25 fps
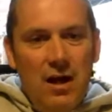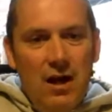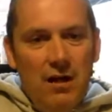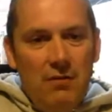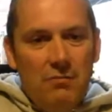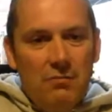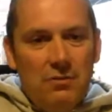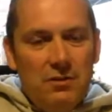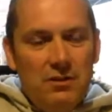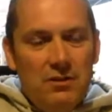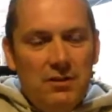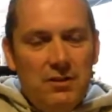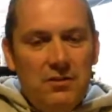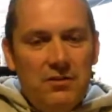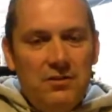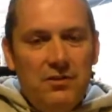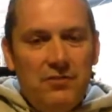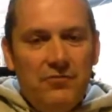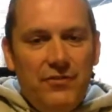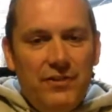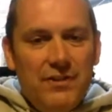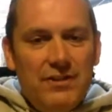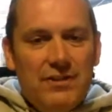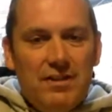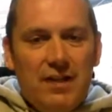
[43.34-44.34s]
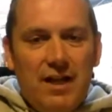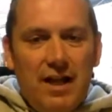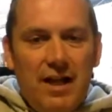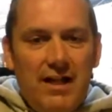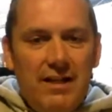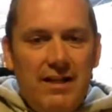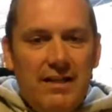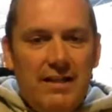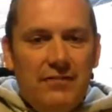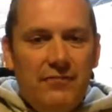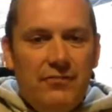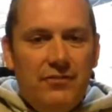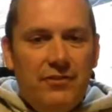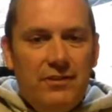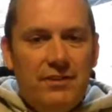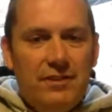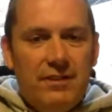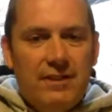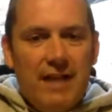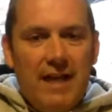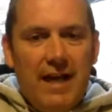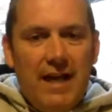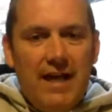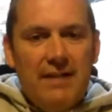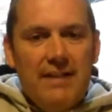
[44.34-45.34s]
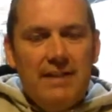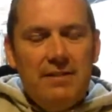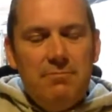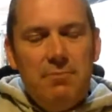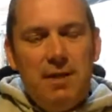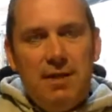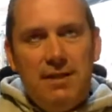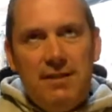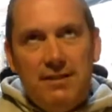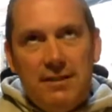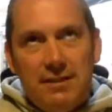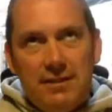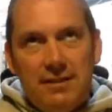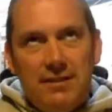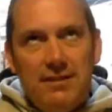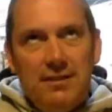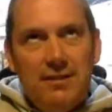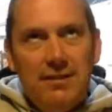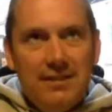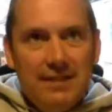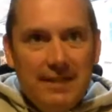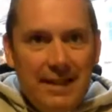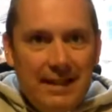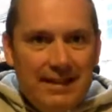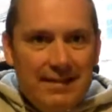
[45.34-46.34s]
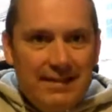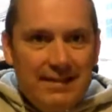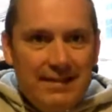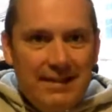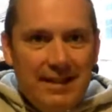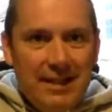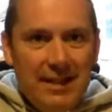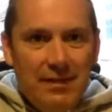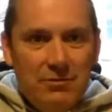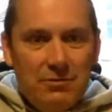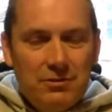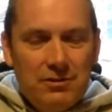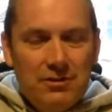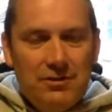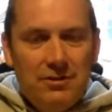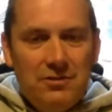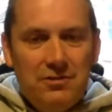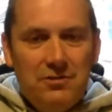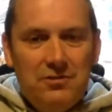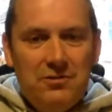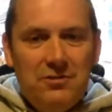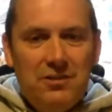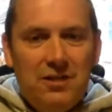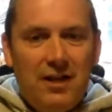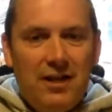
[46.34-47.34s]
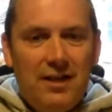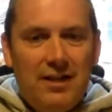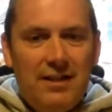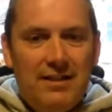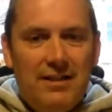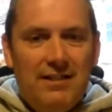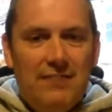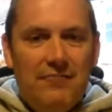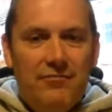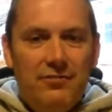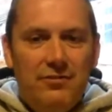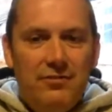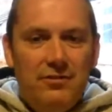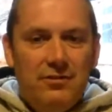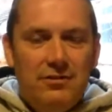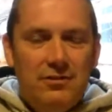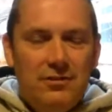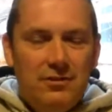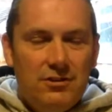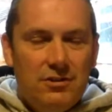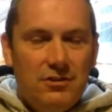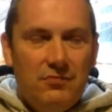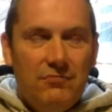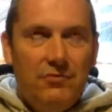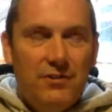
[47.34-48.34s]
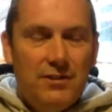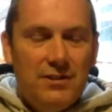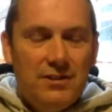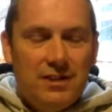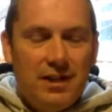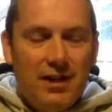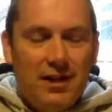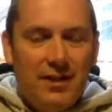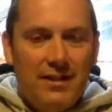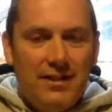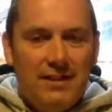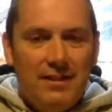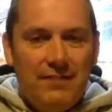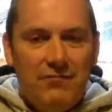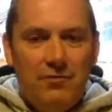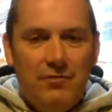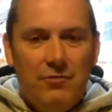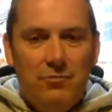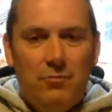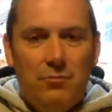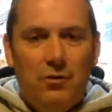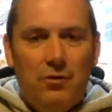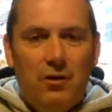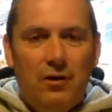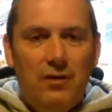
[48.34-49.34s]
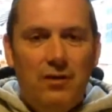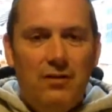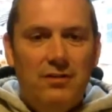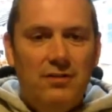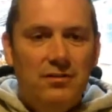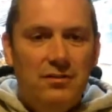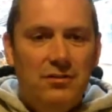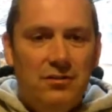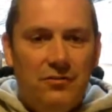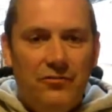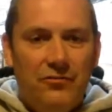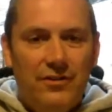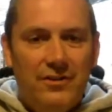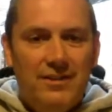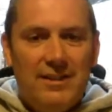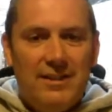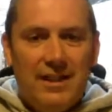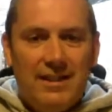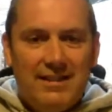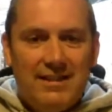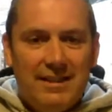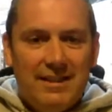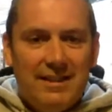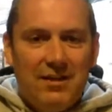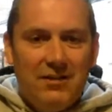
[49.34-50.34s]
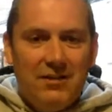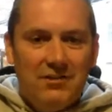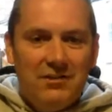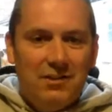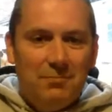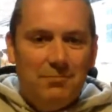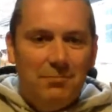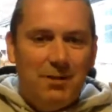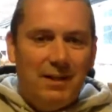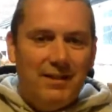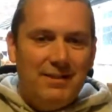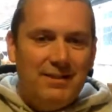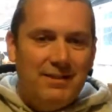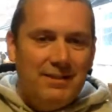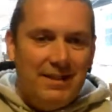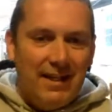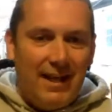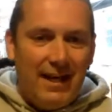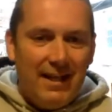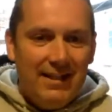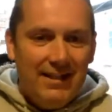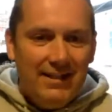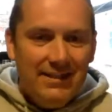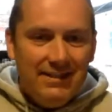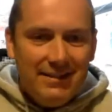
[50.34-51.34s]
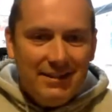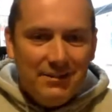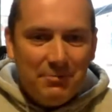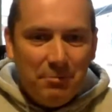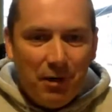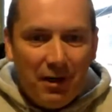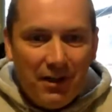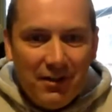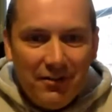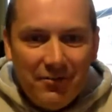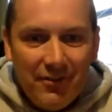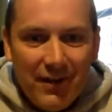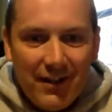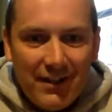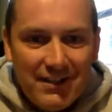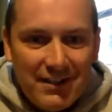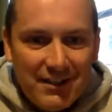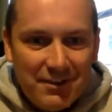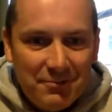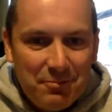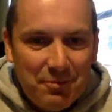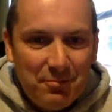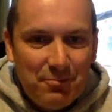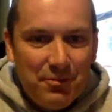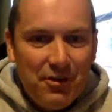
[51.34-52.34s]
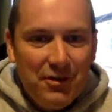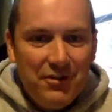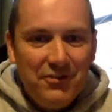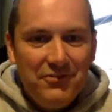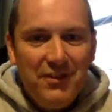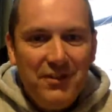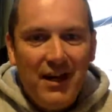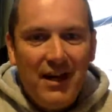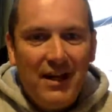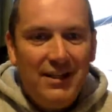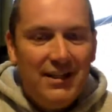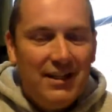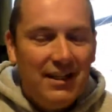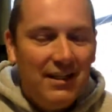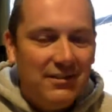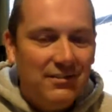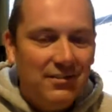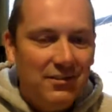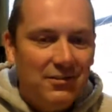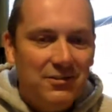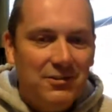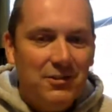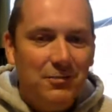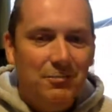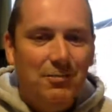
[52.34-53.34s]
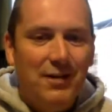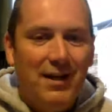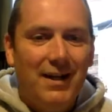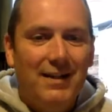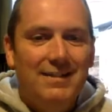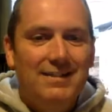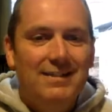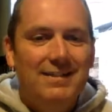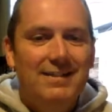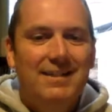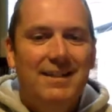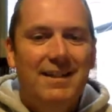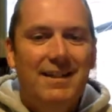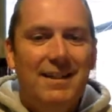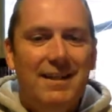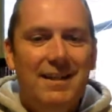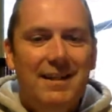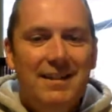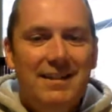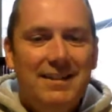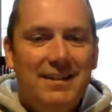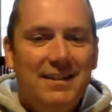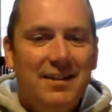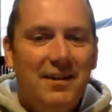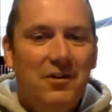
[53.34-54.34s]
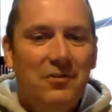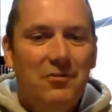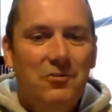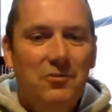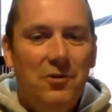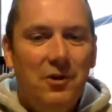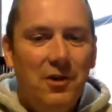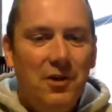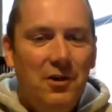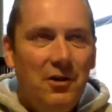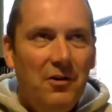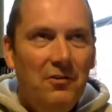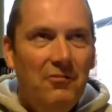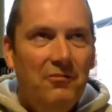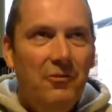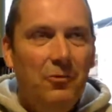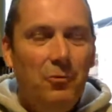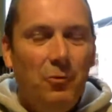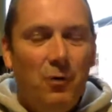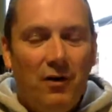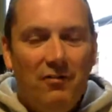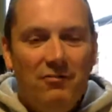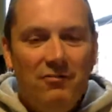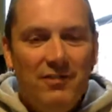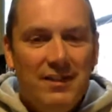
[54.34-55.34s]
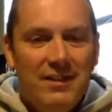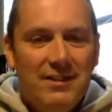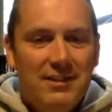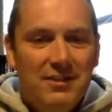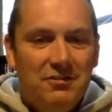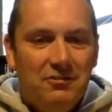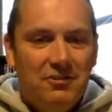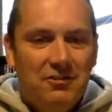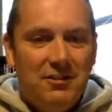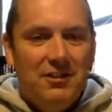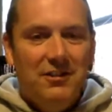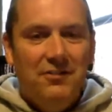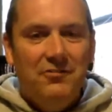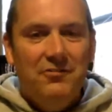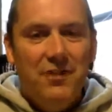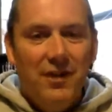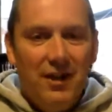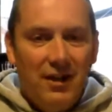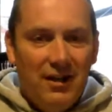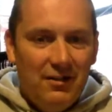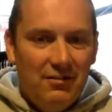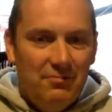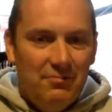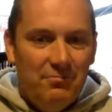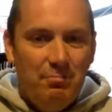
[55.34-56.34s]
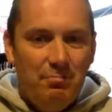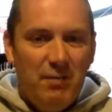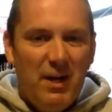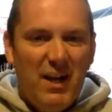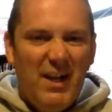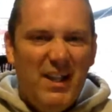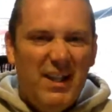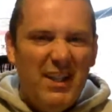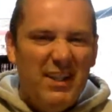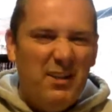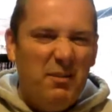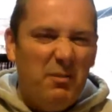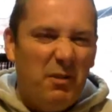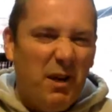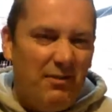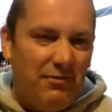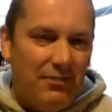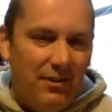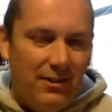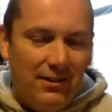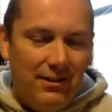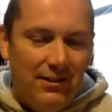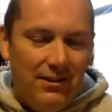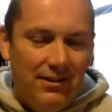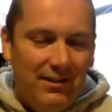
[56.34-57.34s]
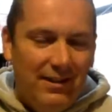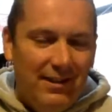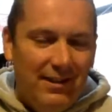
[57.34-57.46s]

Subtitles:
Going to do something slightly different today. I did mention yesterday I was going to do something slightly different, but nothing's actually gone to plan today, despite the fact it's my birthday and I had lots of plans, for one reason or another, mainly the weather.